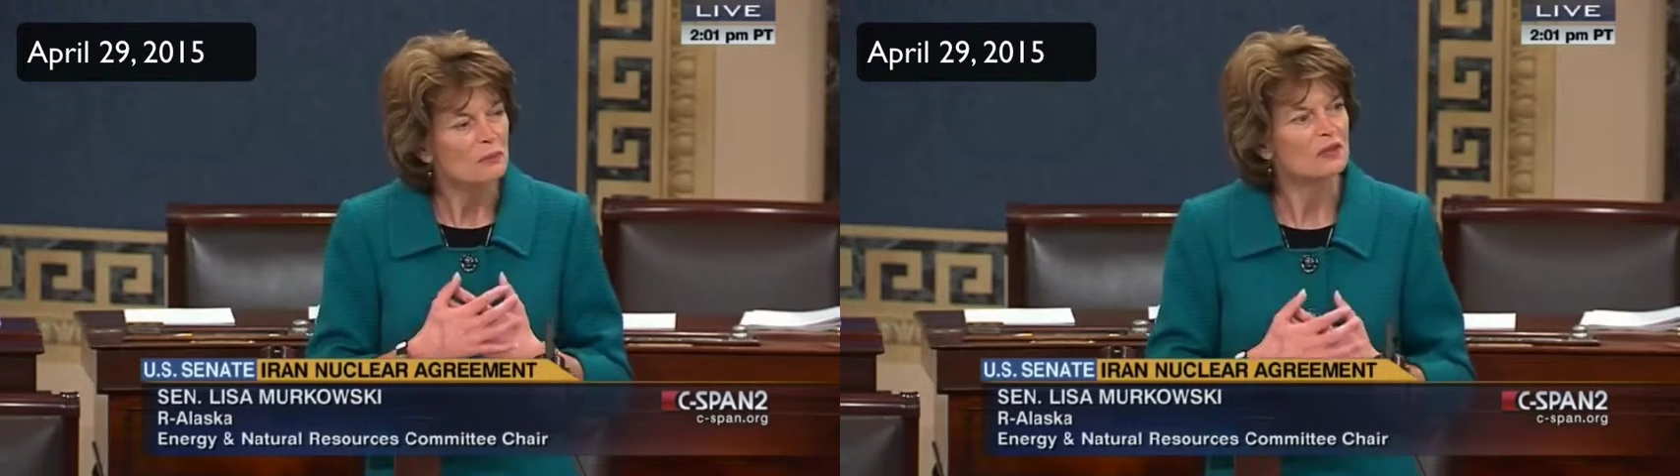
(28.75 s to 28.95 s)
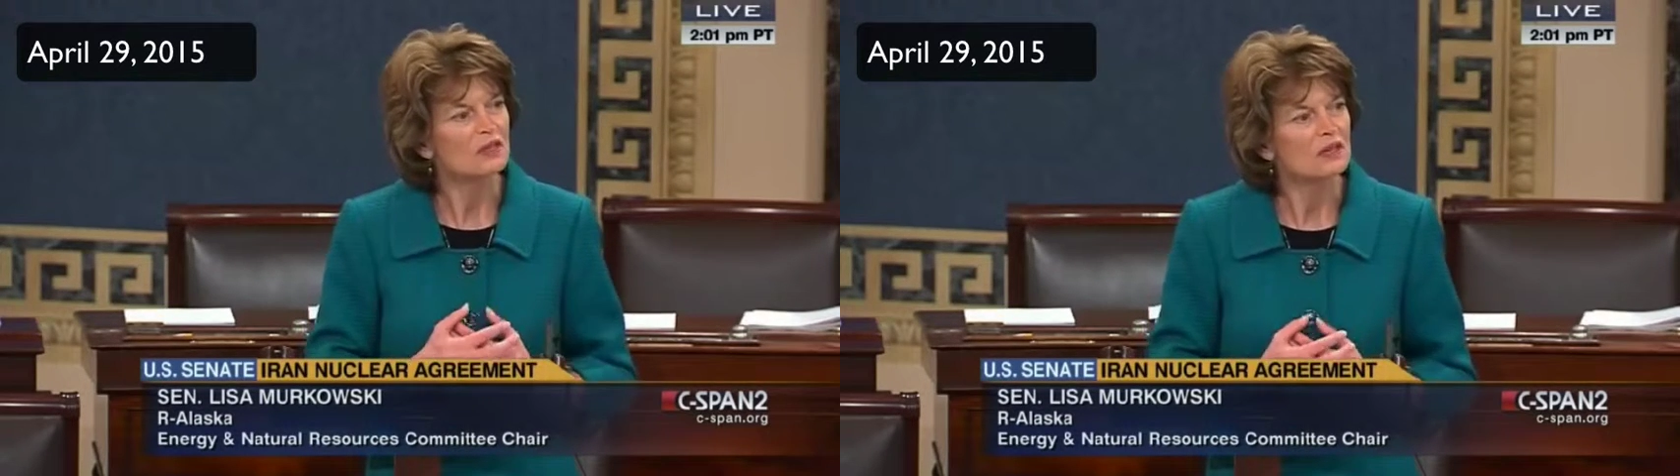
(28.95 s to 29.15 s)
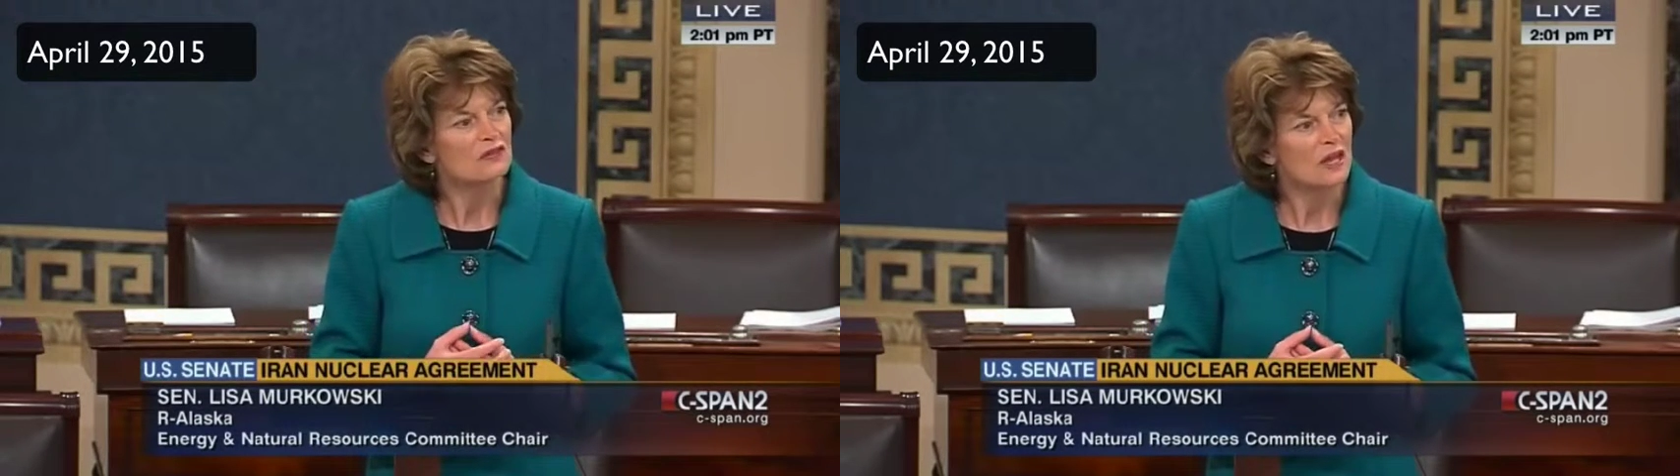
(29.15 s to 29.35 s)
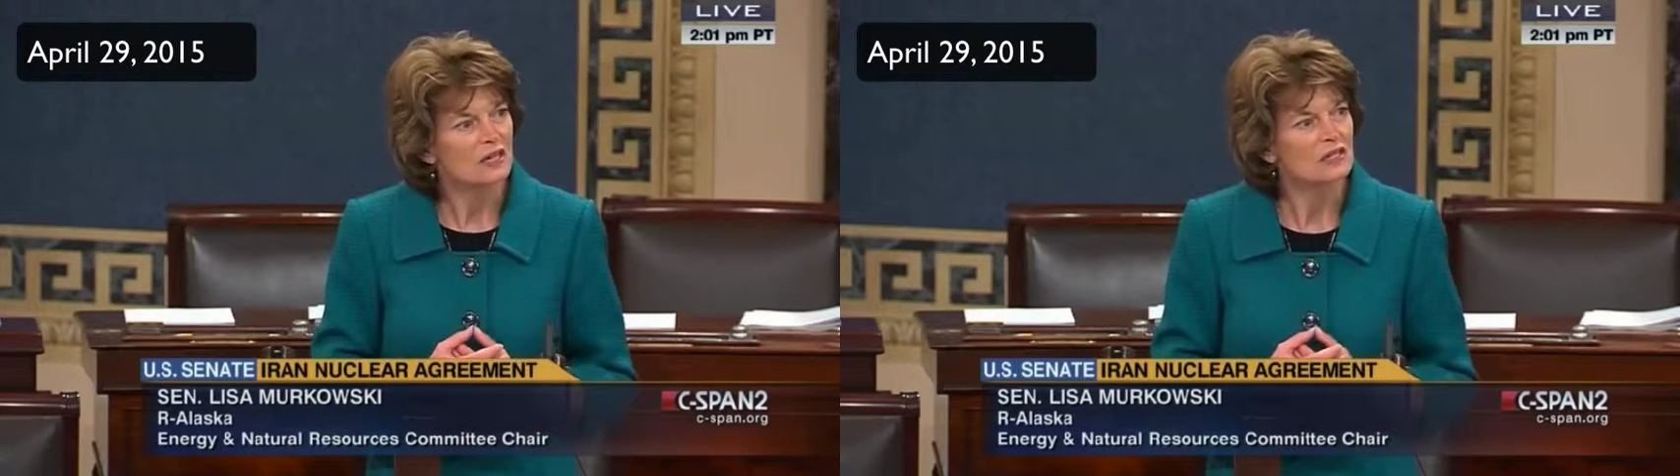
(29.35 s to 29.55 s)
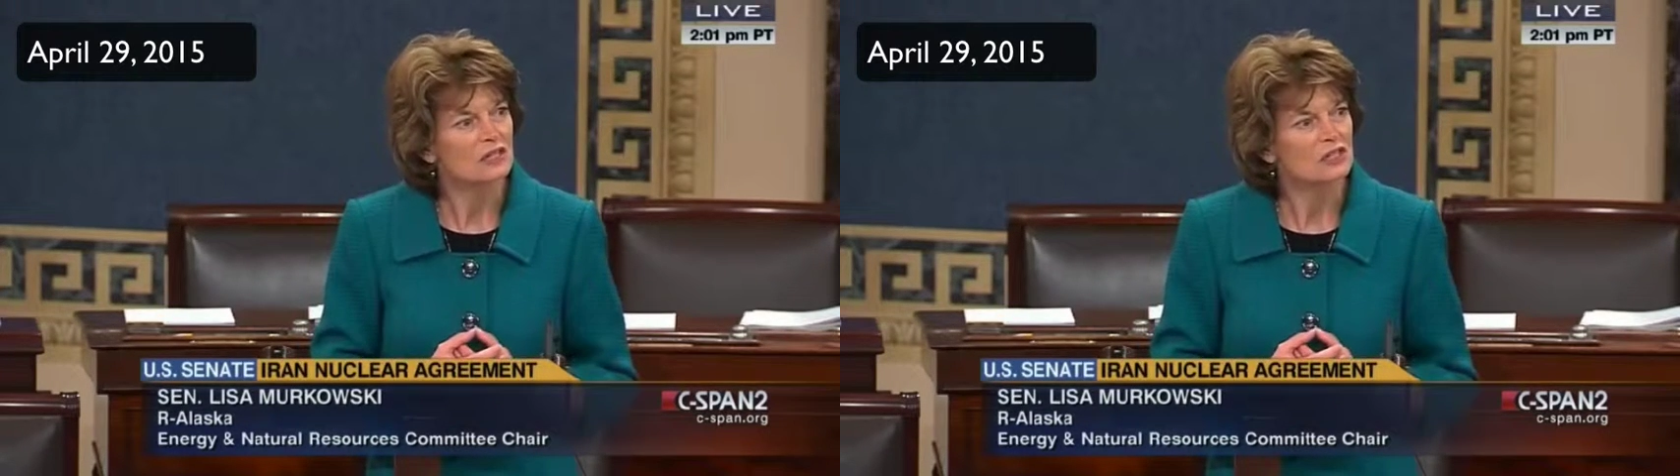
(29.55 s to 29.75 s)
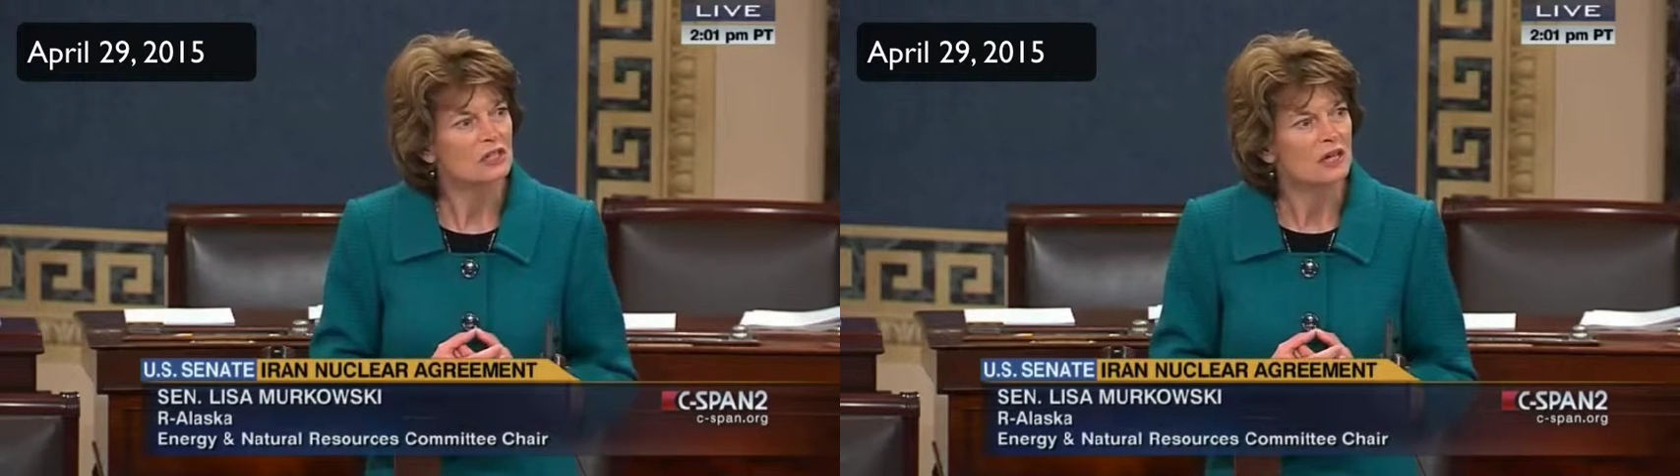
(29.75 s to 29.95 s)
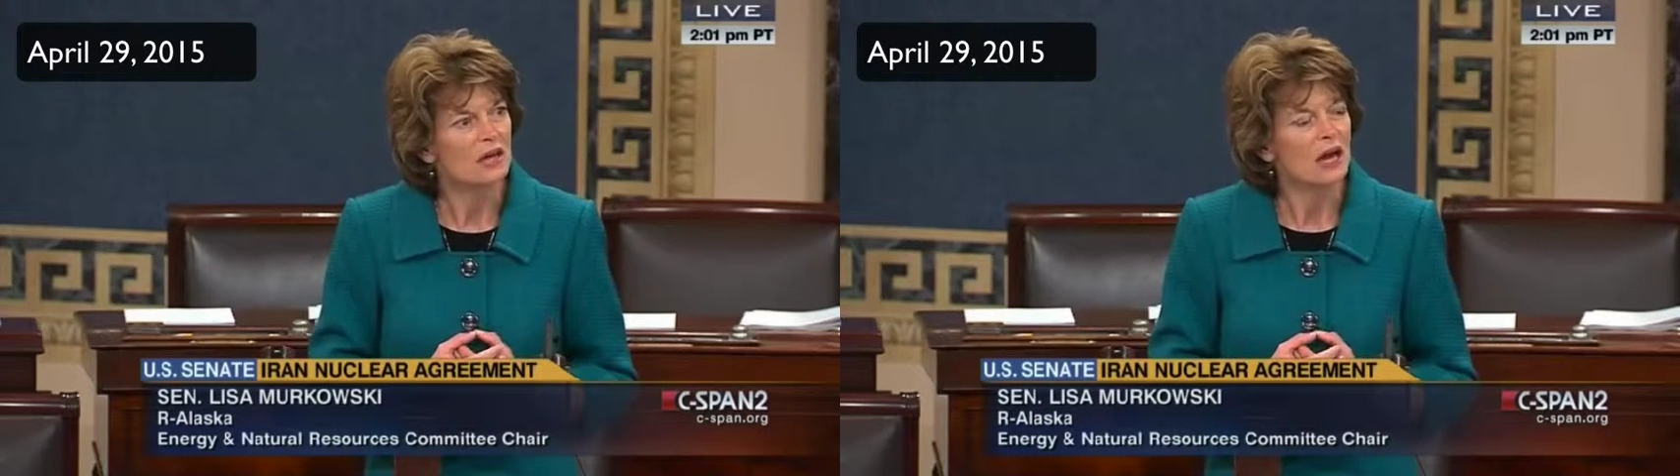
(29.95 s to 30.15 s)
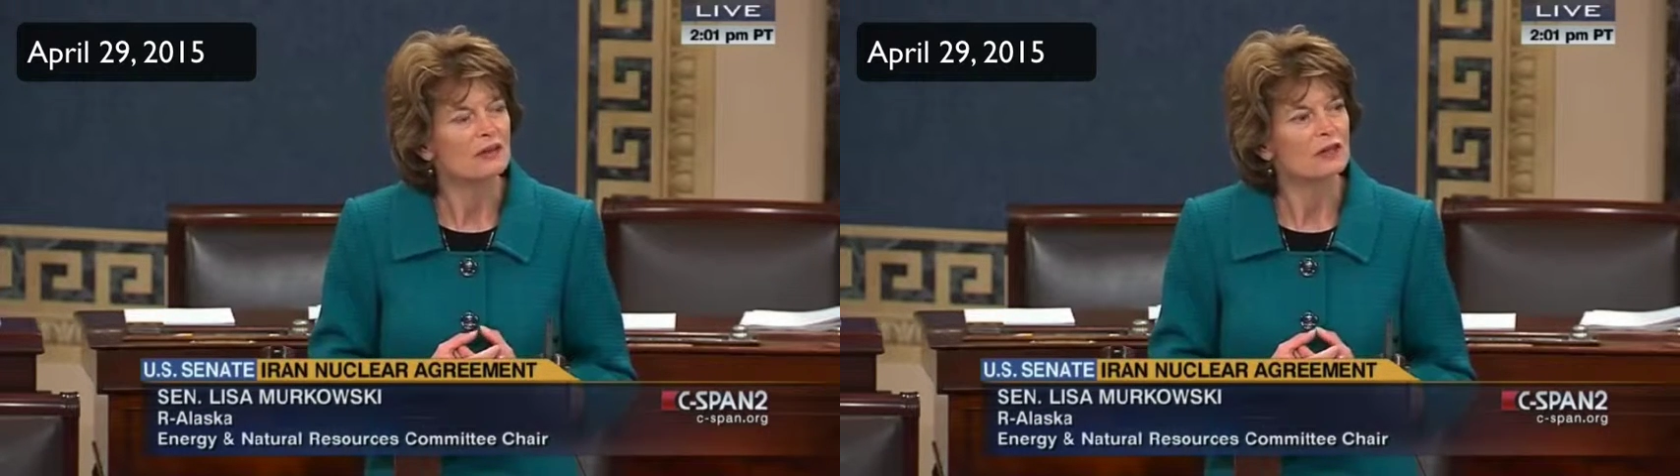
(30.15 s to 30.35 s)
but the advantage
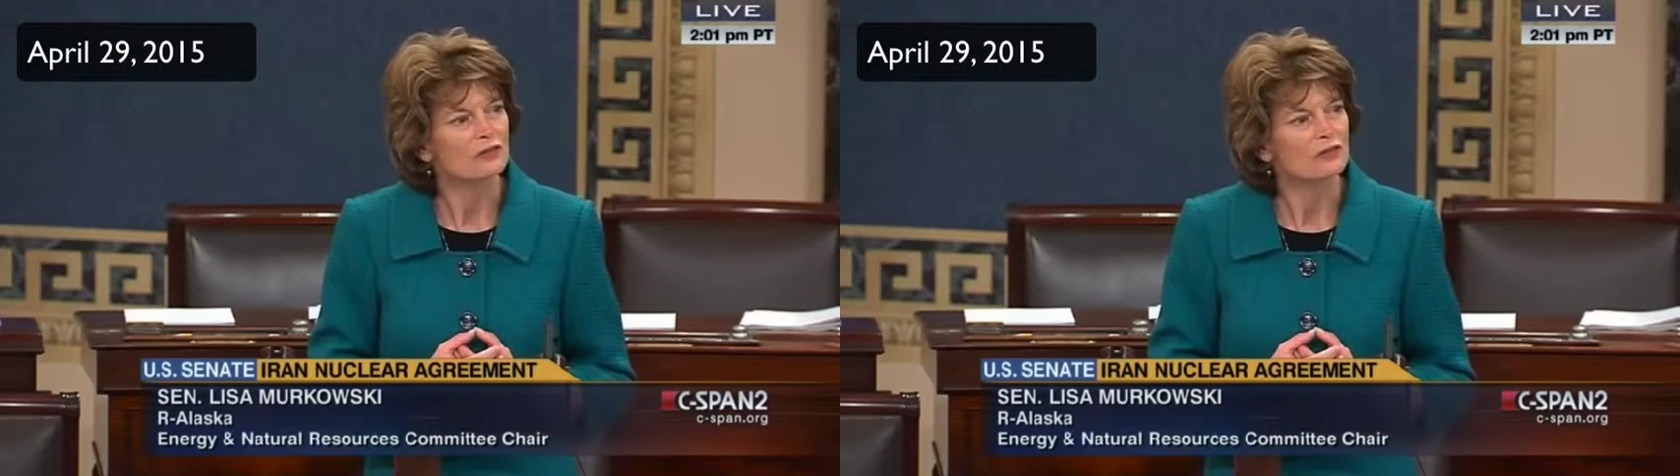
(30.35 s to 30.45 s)
of